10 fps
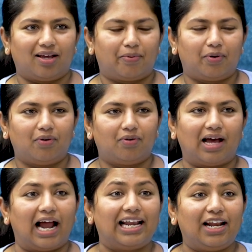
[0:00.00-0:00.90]
Ipudu
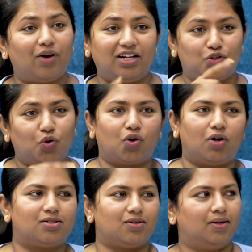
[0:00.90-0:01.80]
I'll tell you one joke
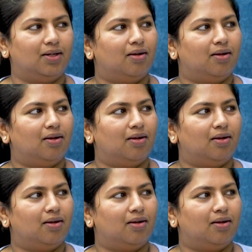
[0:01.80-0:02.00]
also.